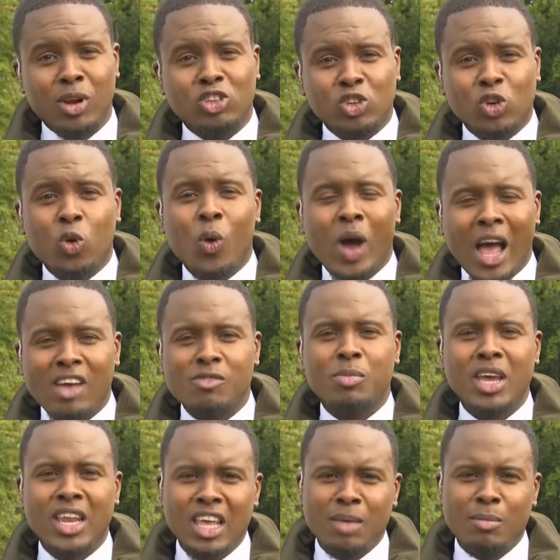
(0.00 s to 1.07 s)
But the school have
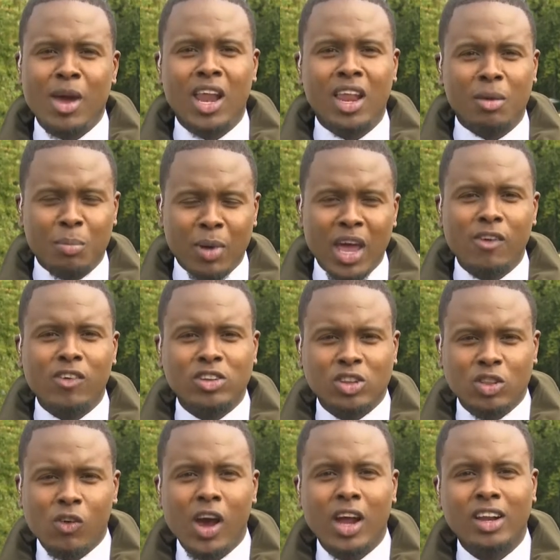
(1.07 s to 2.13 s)
been emailing parents
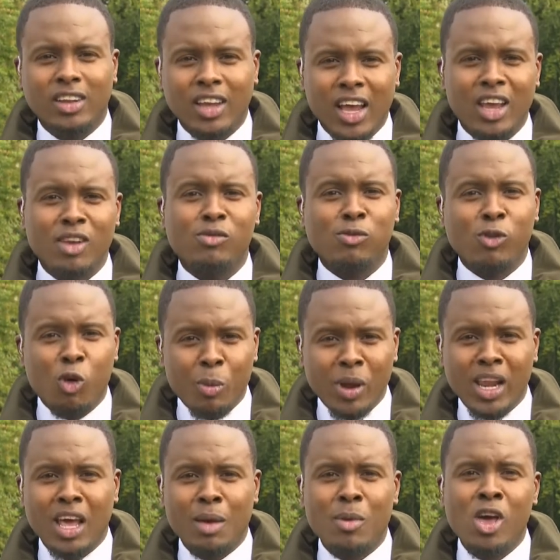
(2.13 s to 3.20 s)
throughout the day,
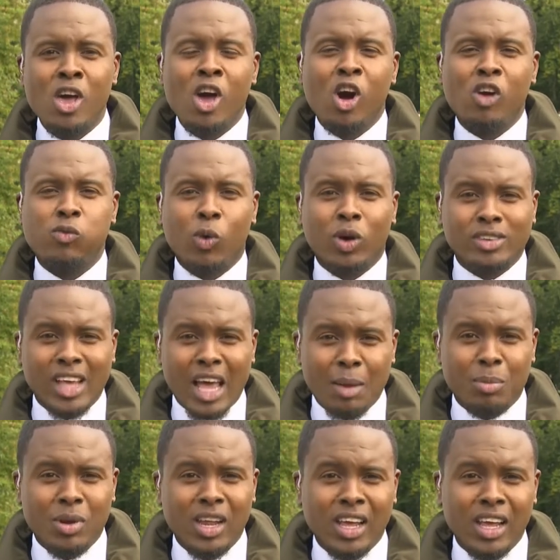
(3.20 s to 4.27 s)
informing them of what's
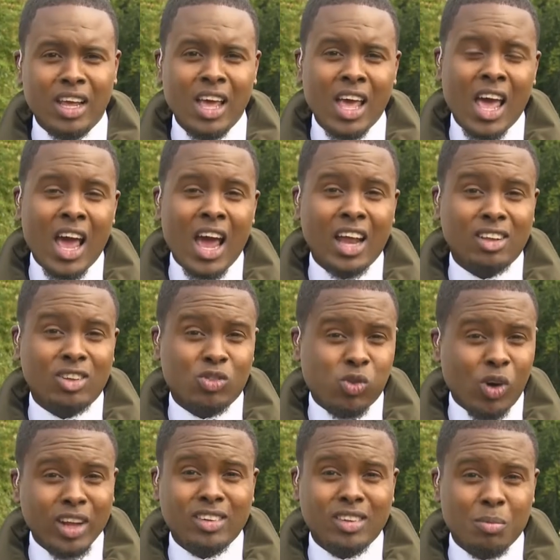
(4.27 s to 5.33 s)
happening and
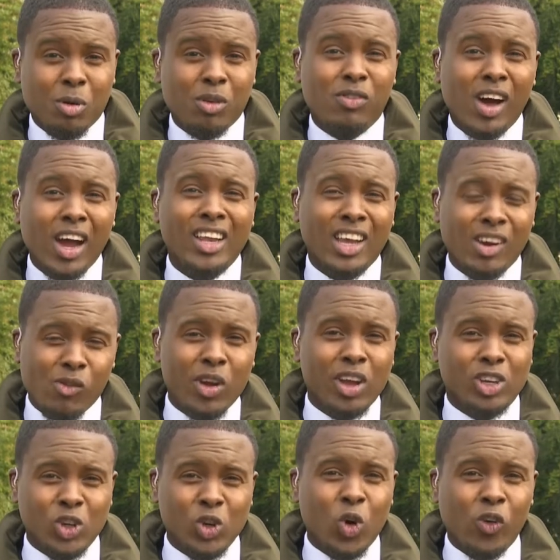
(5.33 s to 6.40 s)
trying to provide that
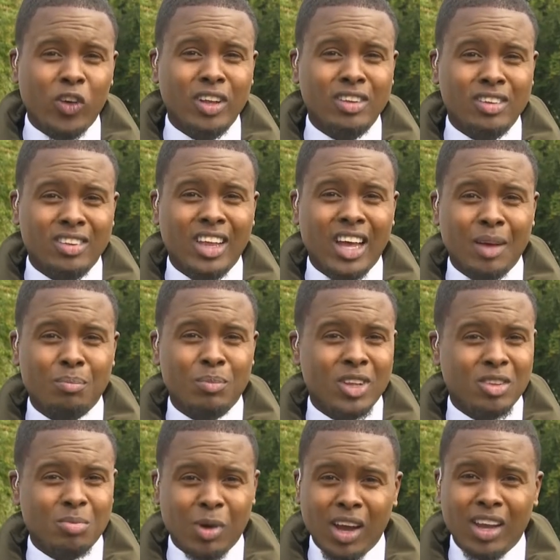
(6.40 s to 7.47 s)
reassurance that
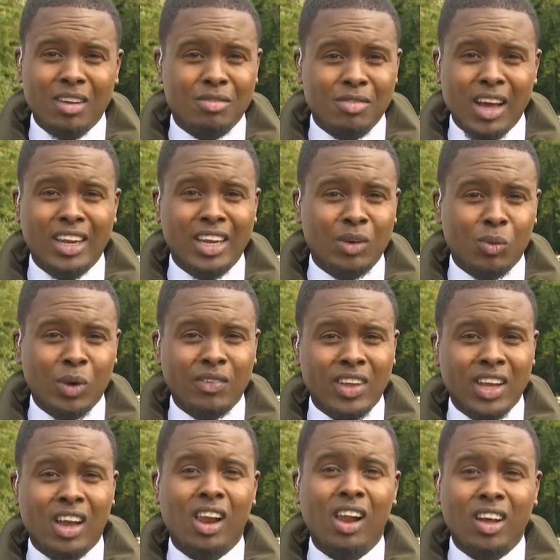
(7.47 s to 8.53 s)
despite despite the fact that one of
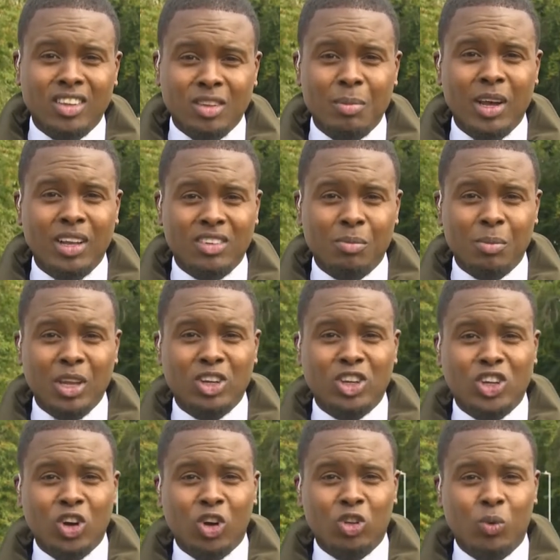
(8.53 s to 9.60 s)
their classmates had been
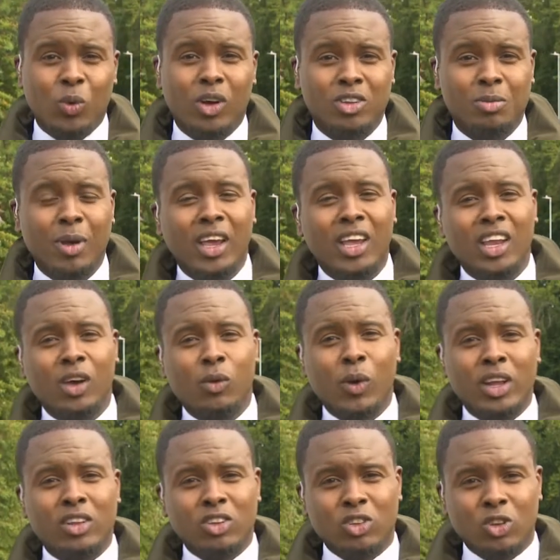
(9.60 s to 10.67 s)
shot whilst making their
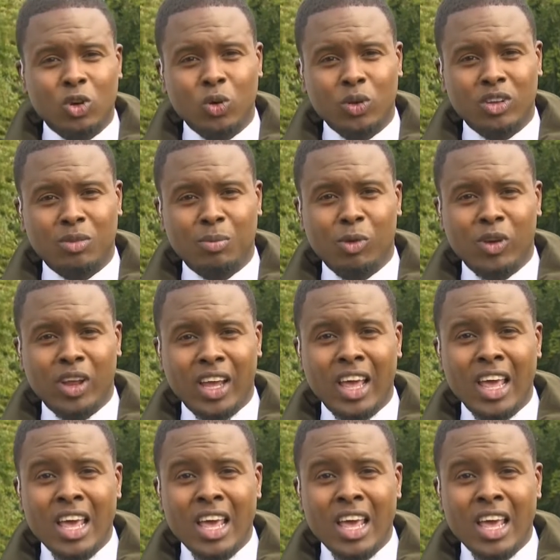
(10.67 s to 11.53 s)
way to school this morning.